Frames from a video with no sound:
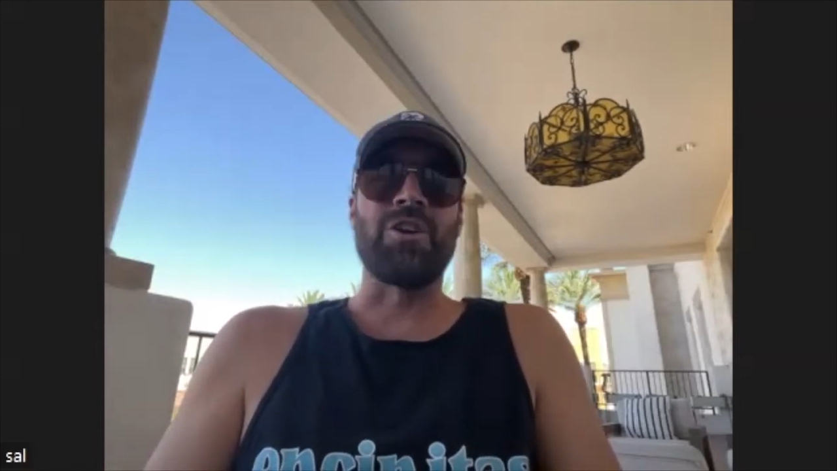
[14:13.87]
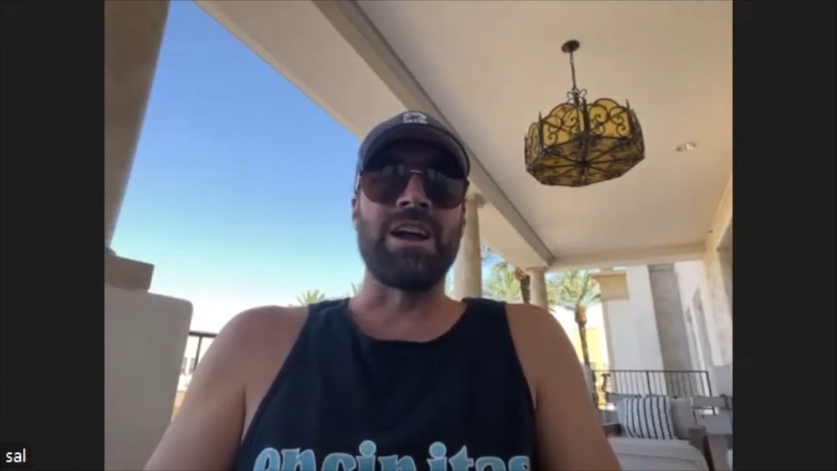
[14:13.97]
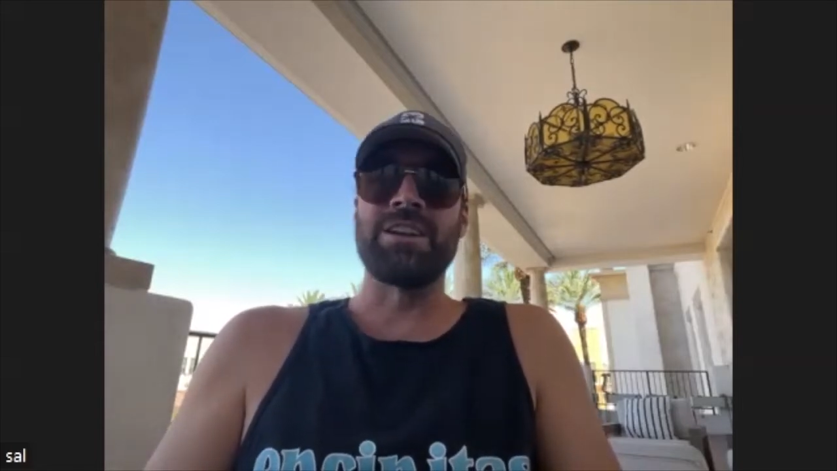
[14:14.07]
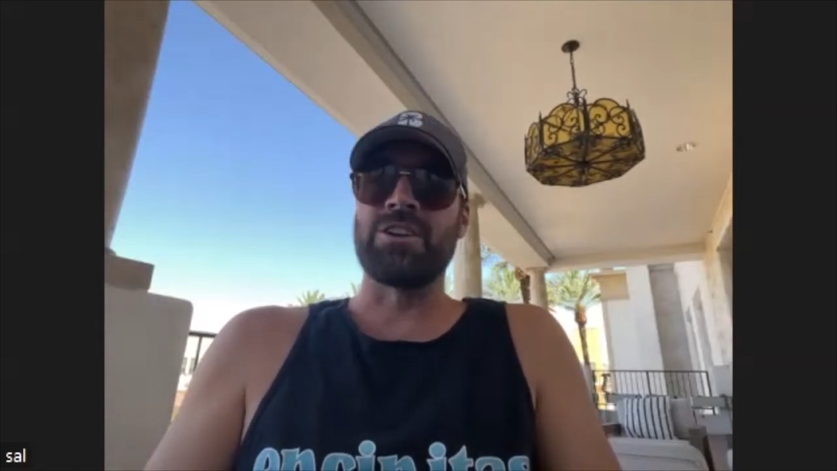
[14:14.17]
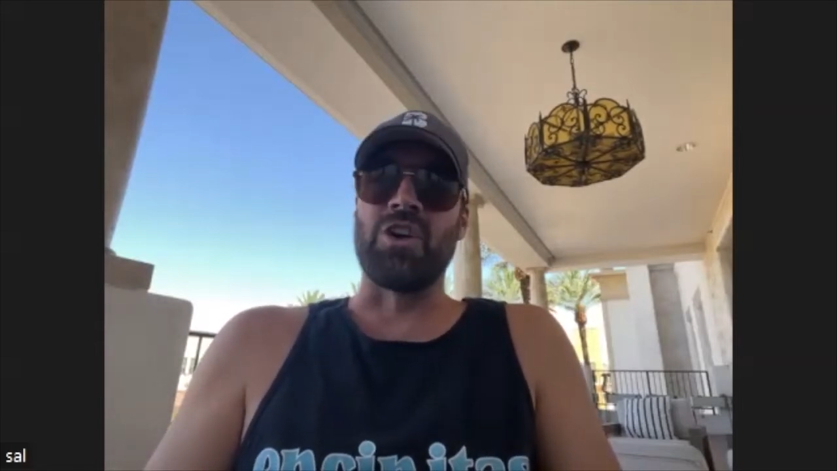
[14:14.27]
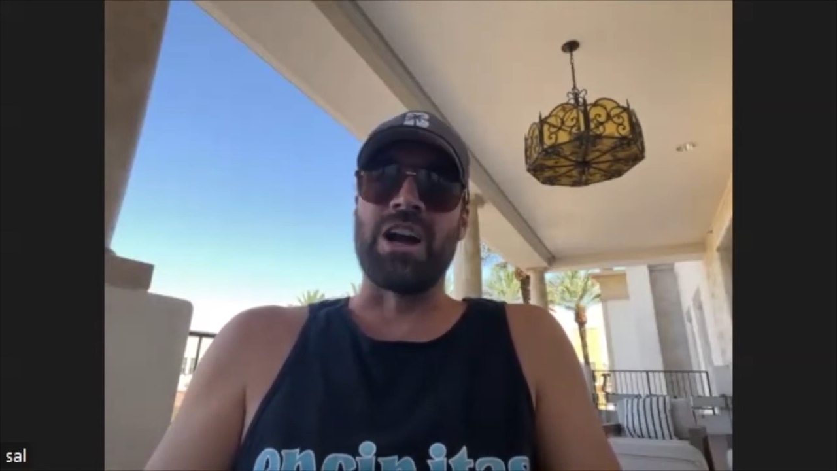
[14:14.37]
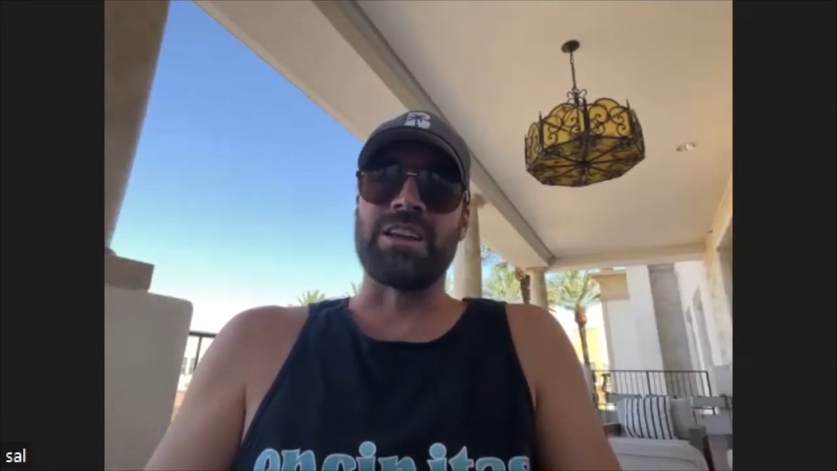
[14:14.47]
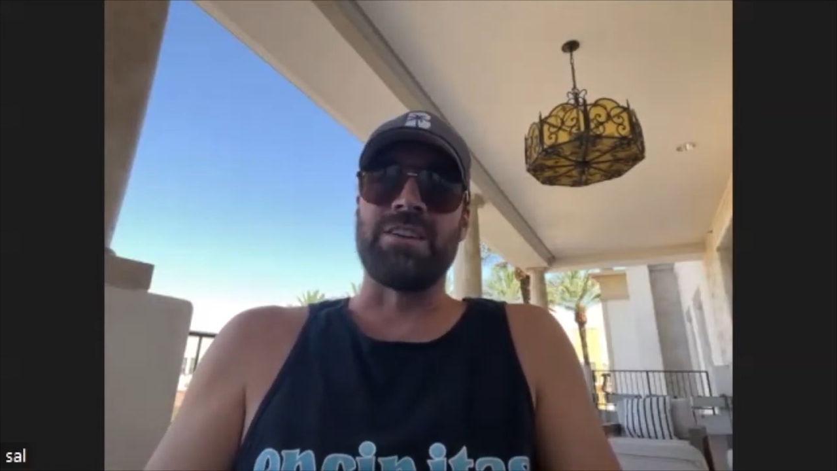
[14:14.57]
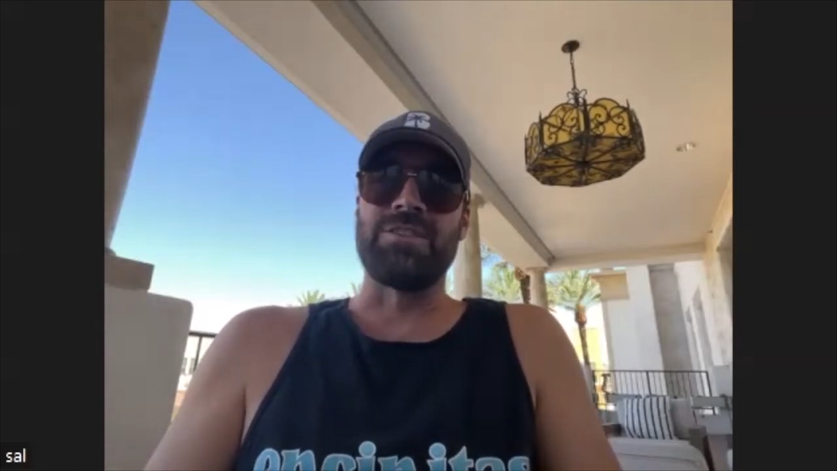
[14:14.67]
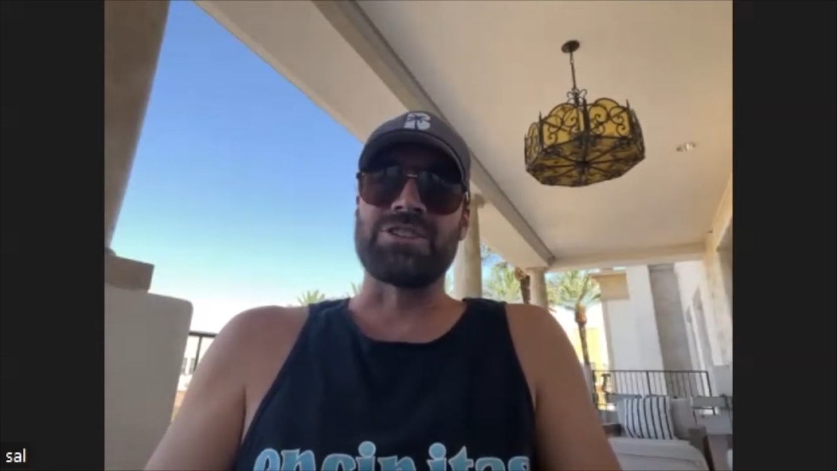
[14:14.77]

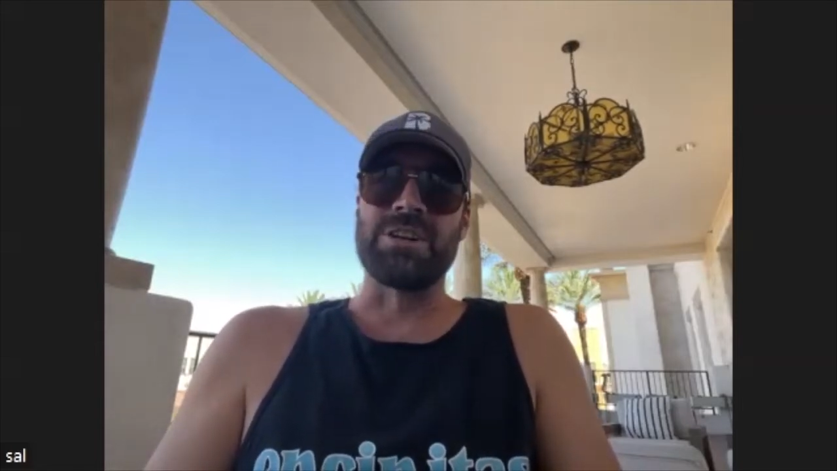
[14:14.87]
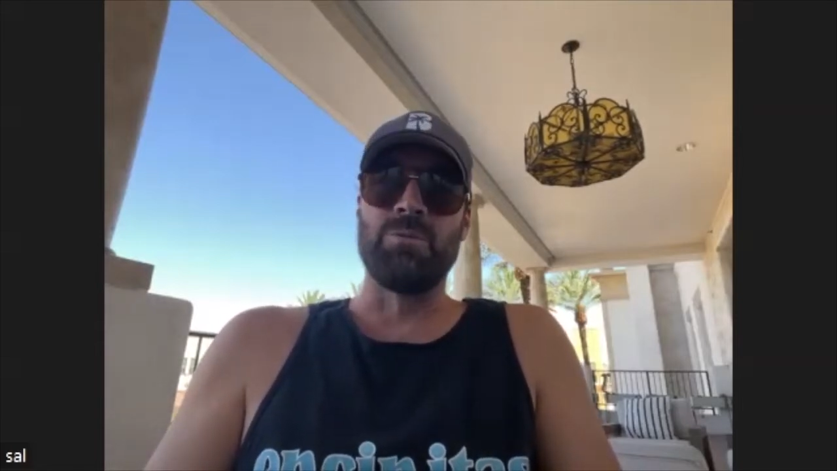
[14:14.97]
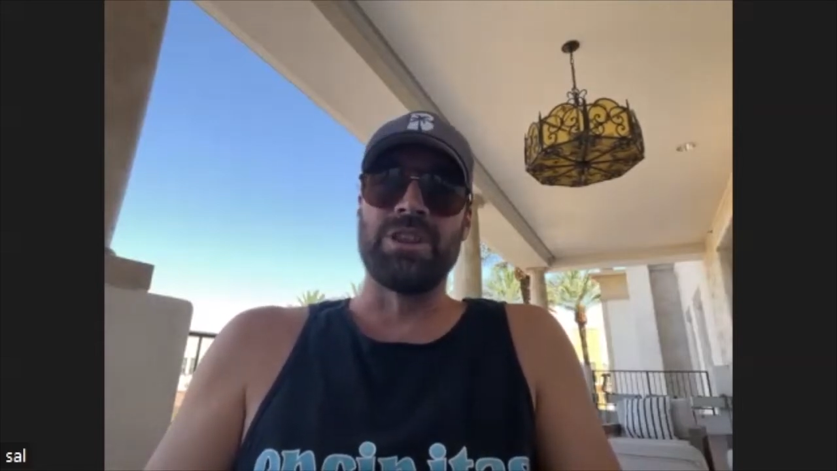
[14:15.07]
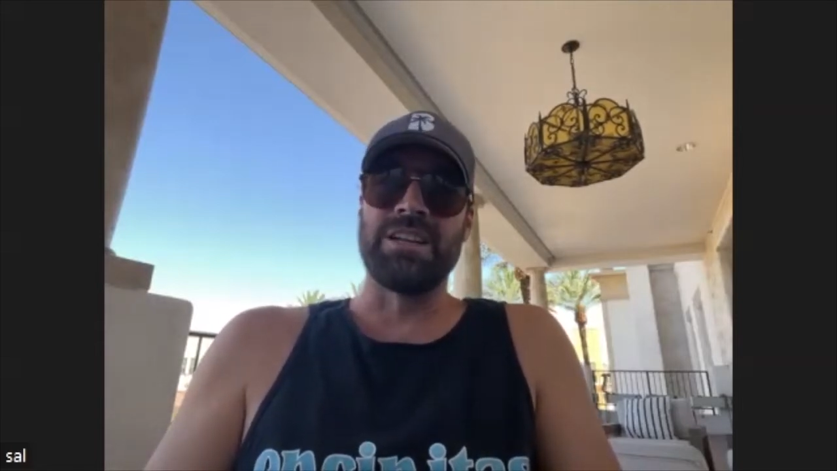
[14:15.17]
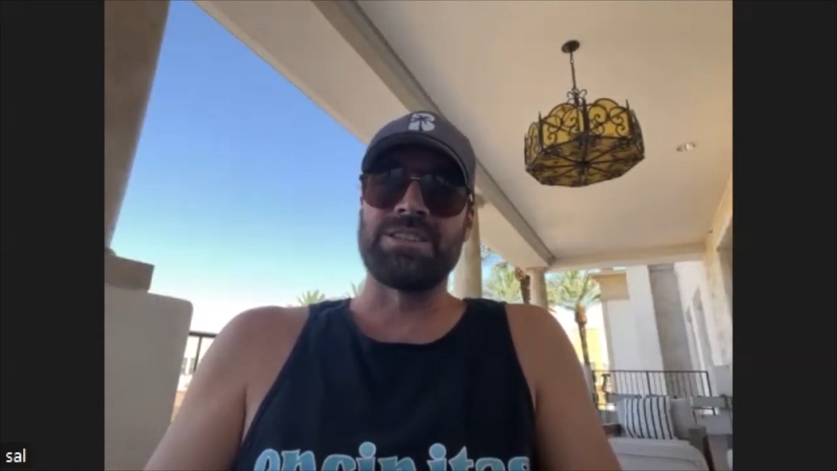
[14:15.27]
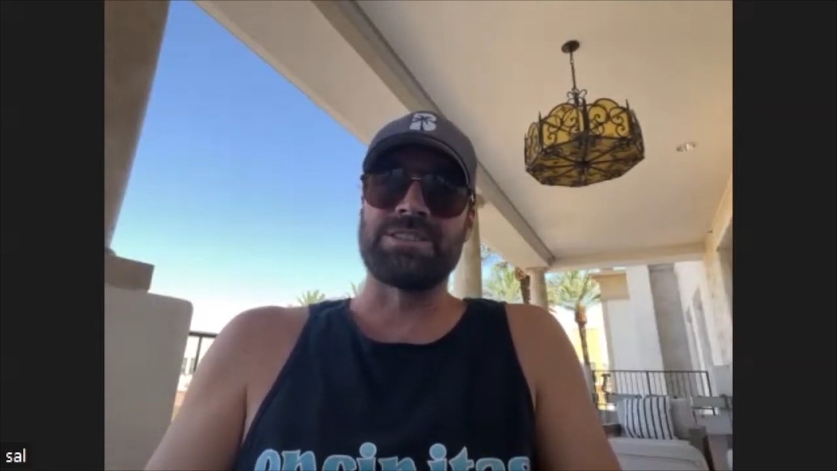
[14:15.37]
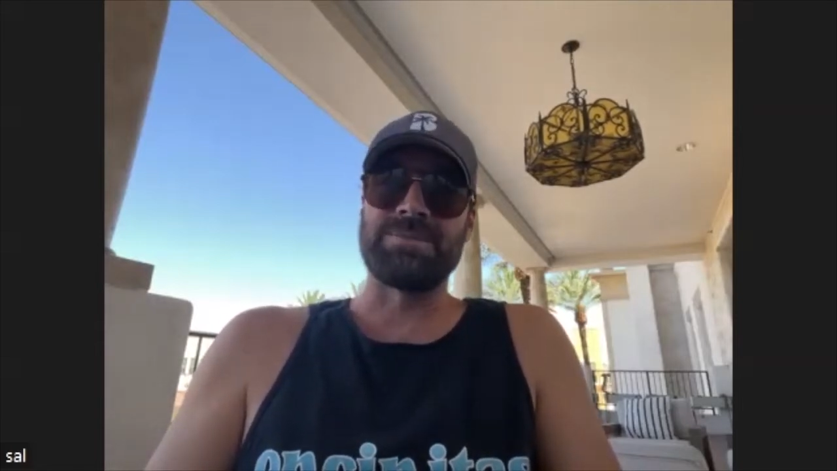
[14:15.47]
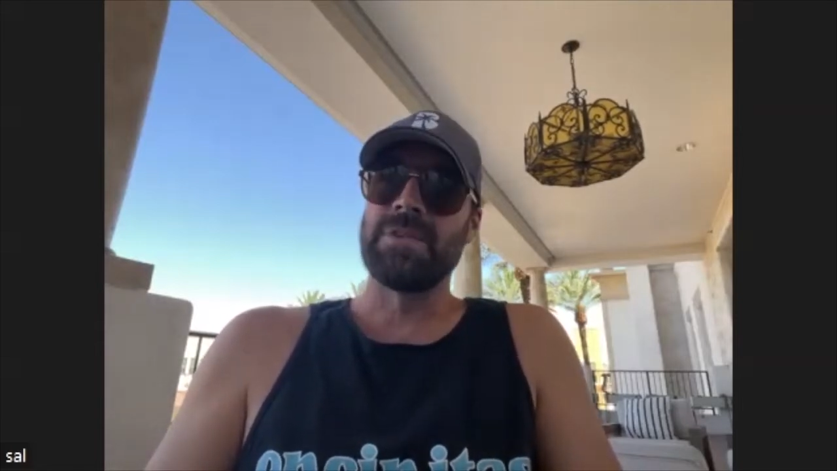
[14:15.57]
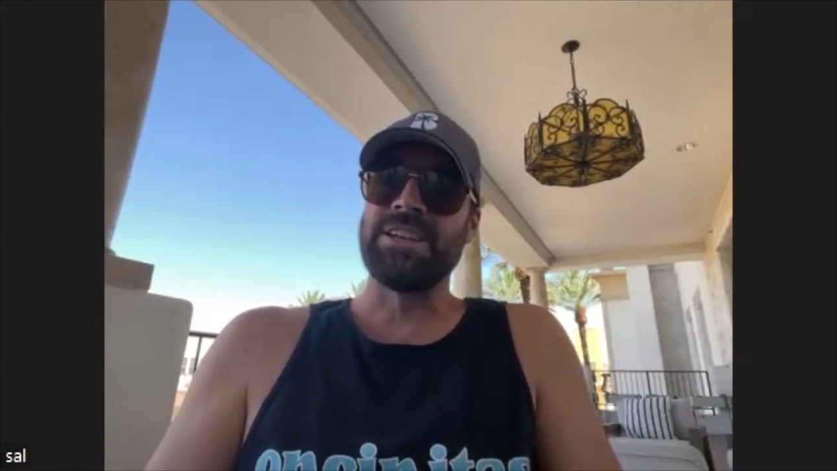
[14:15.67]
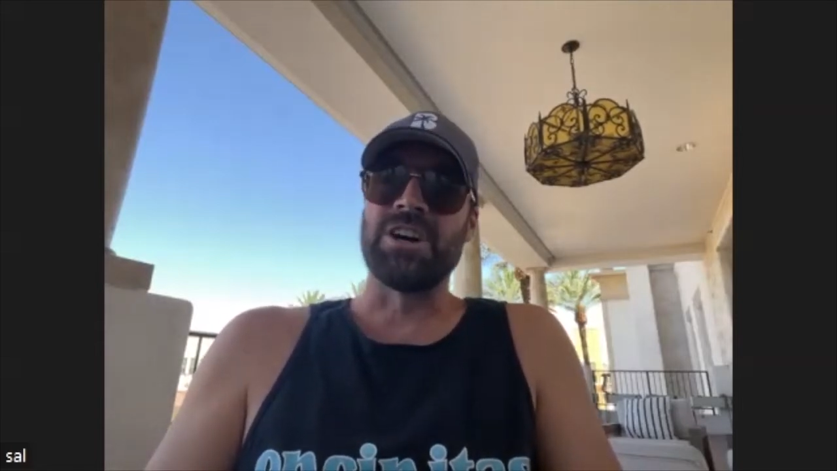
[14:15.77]
If you're someone that's
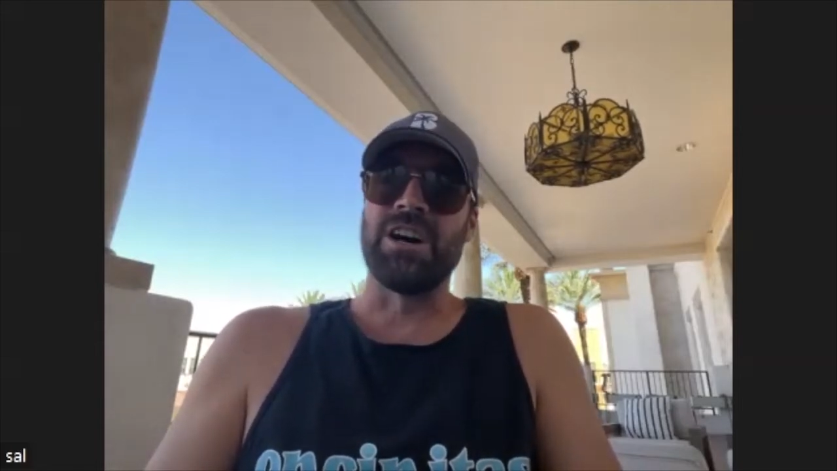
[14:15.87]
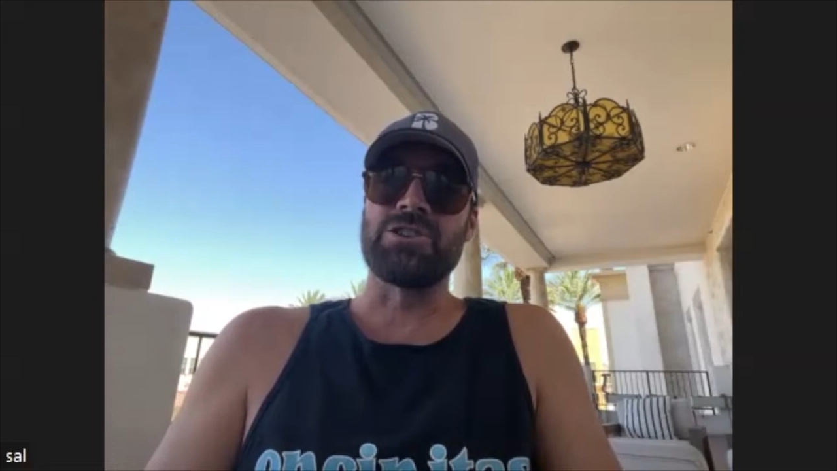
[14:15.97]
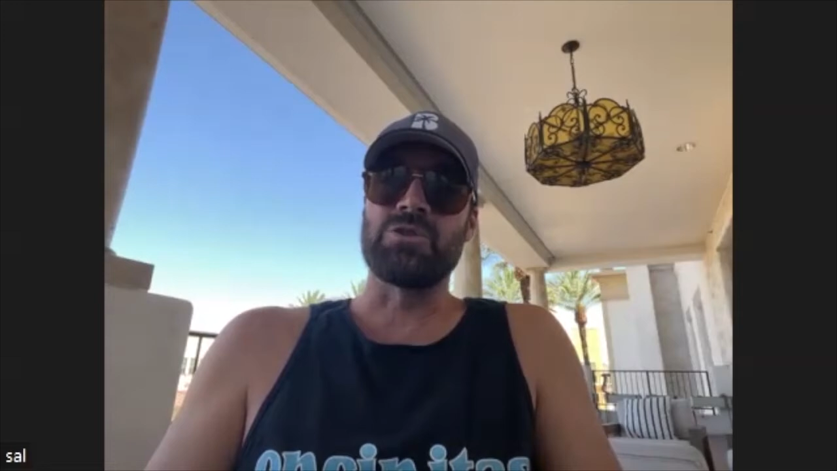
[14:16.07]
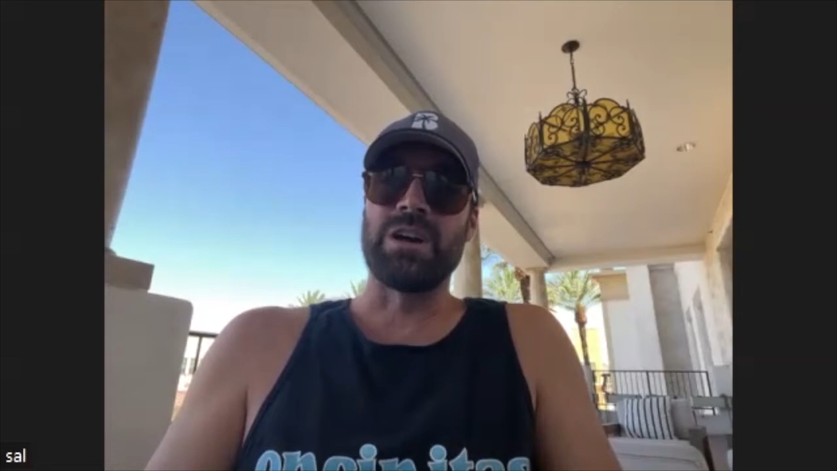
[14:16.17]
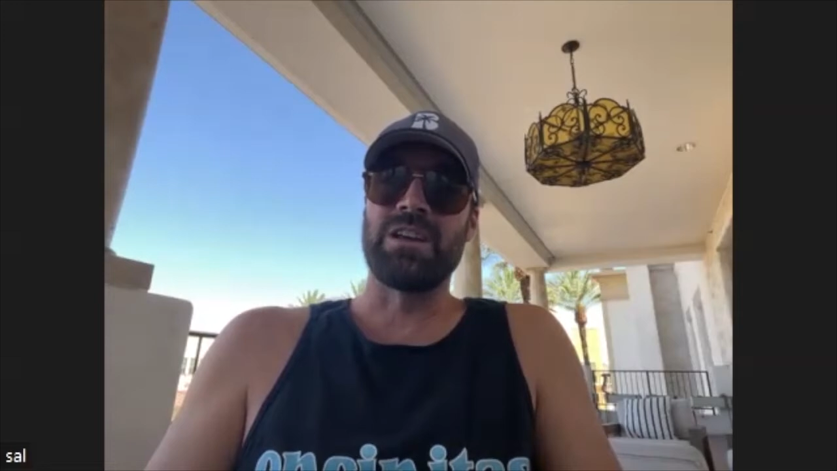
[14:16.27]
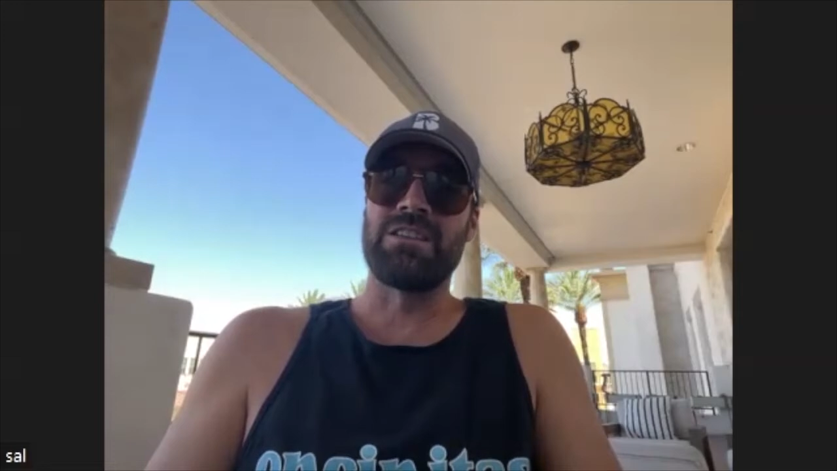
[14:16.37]
in touch with,